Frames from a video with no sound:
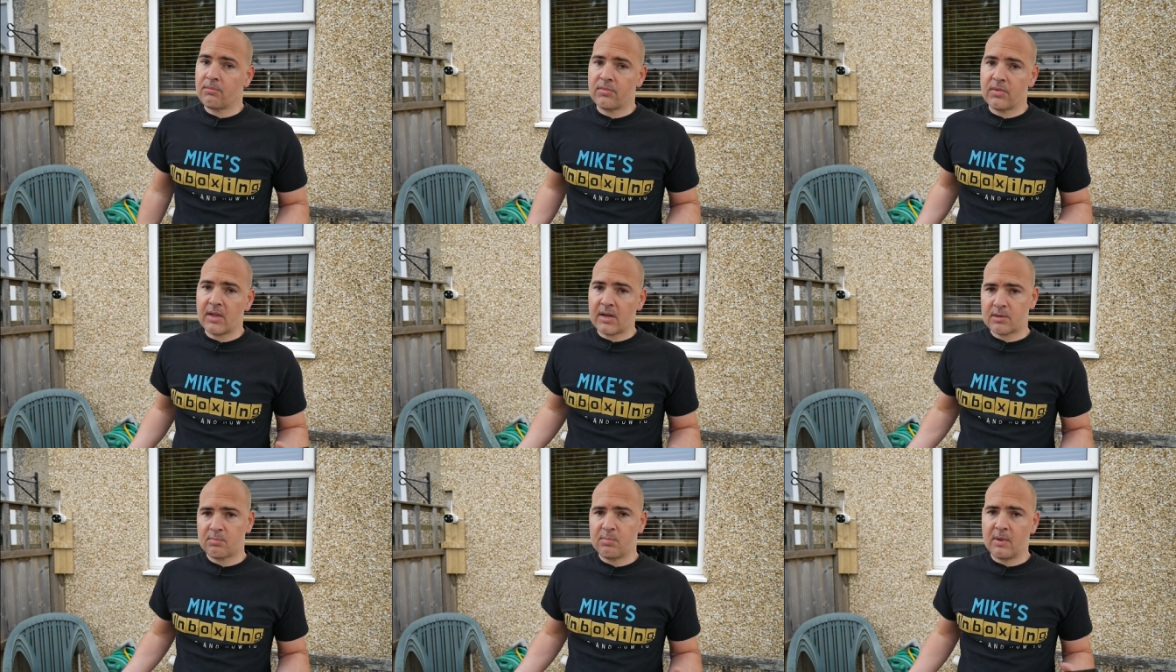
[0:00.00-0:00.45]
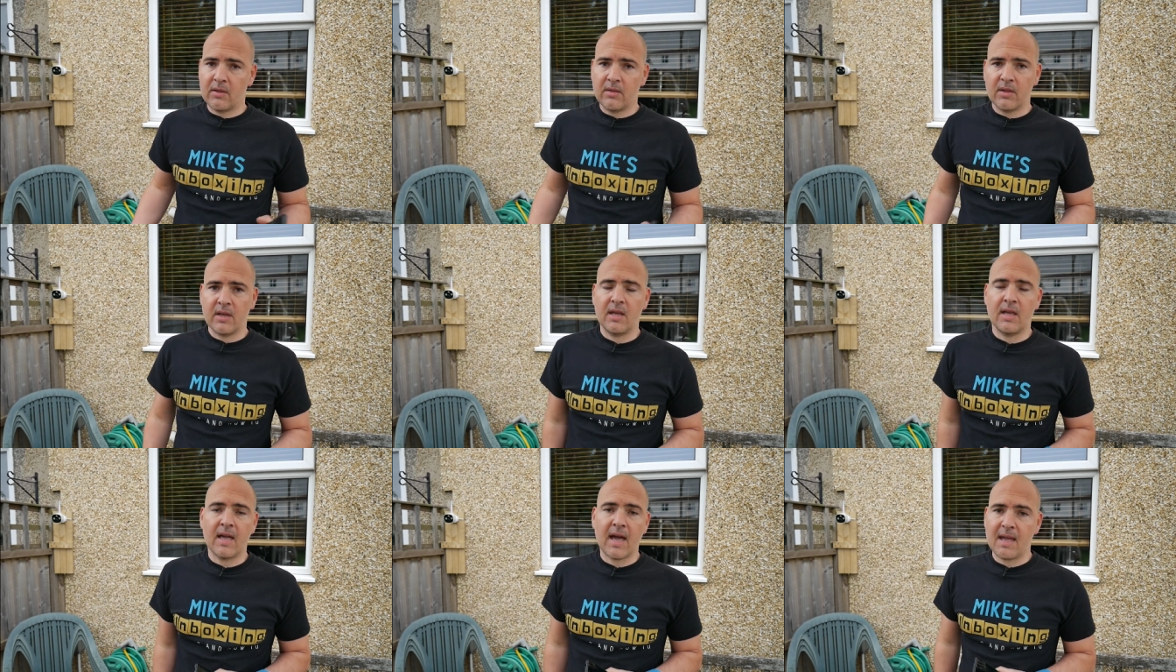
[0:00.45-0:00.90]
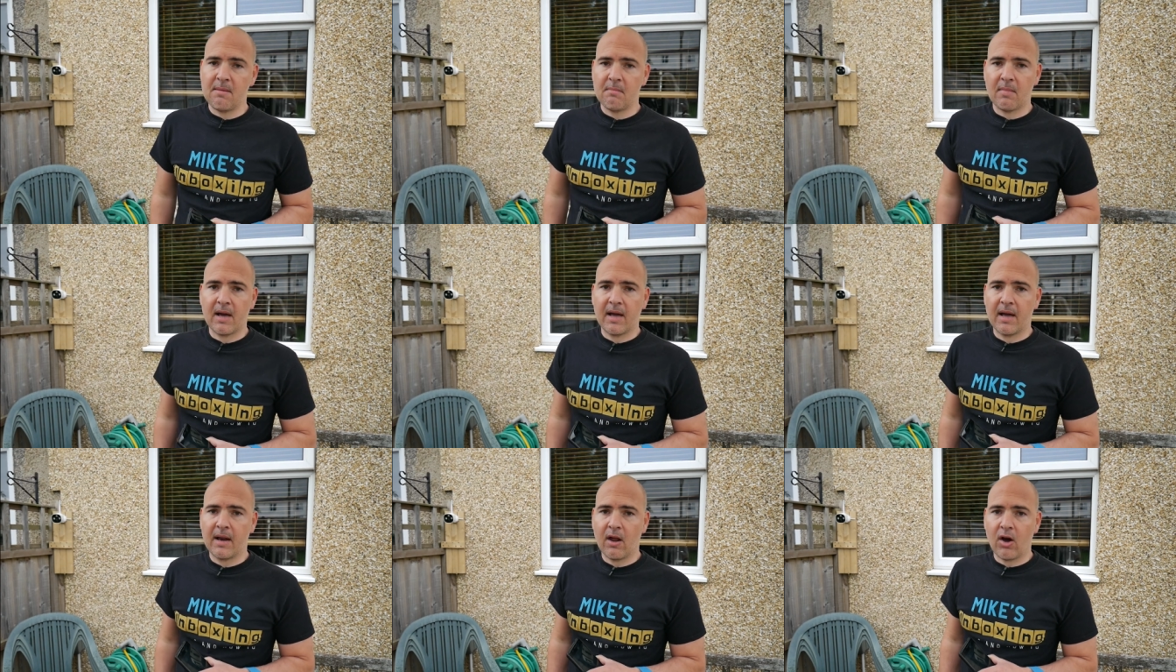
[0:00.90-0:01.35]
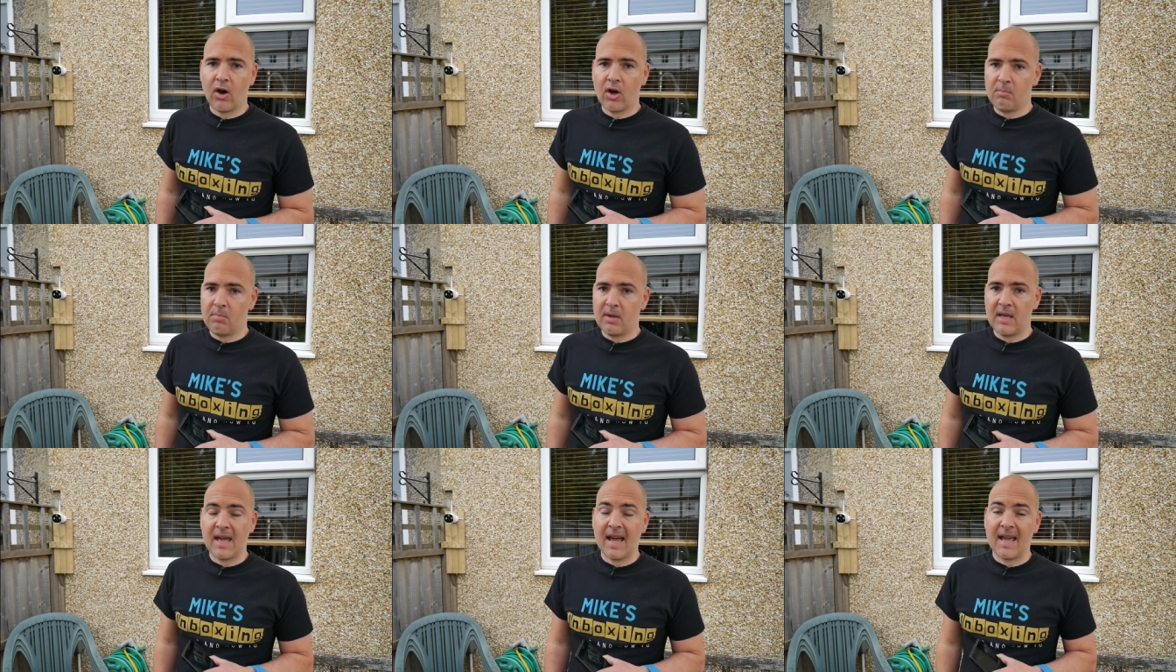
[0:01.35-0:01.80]
that's been the Apeman I
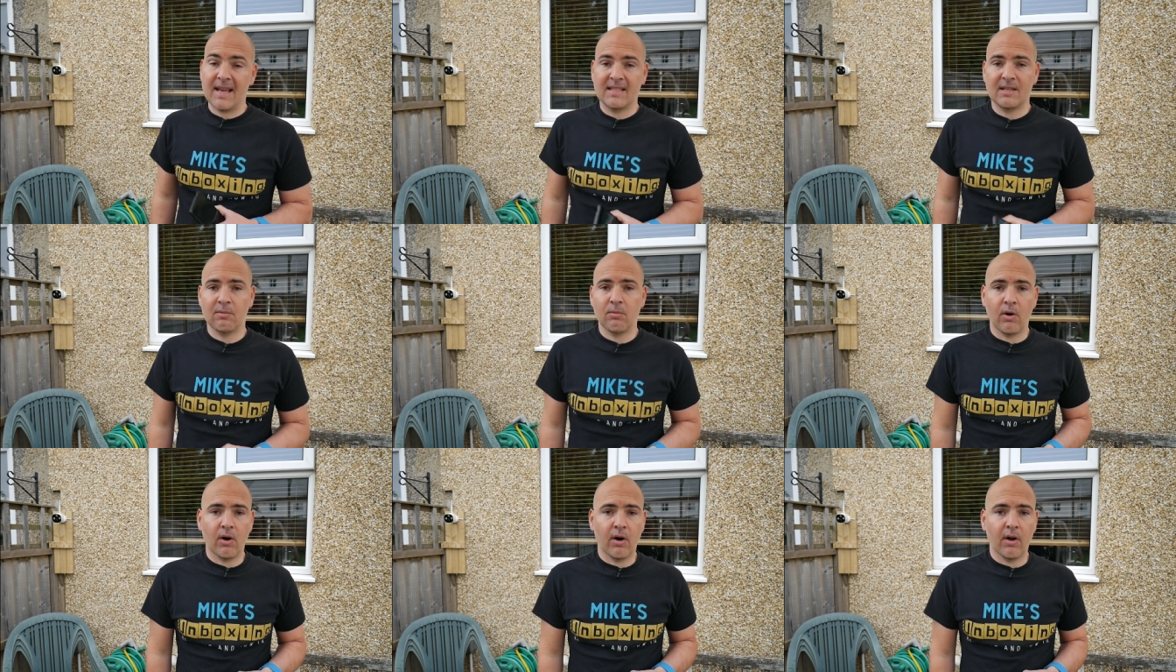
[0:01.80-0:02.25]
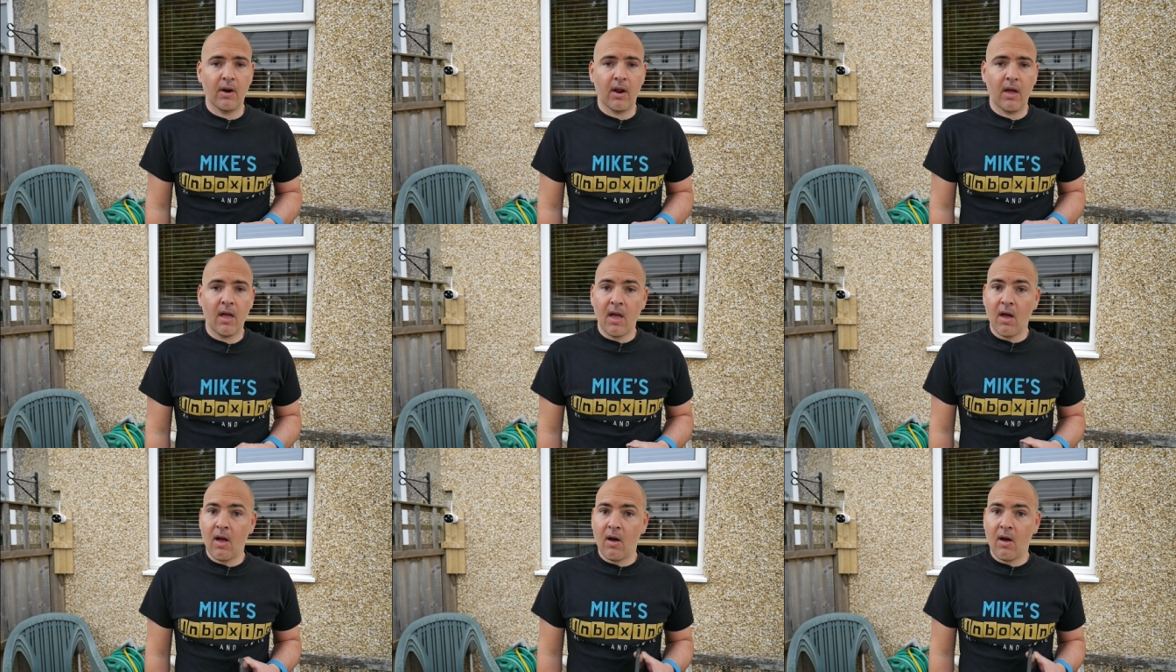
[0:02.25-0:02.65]
B eighty-one